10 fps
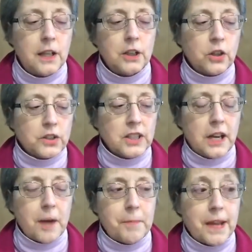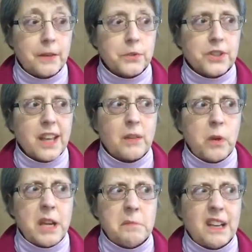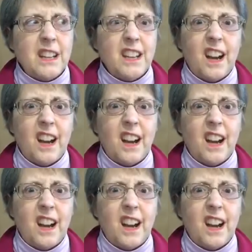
looked it up, and it was like, wait a minute,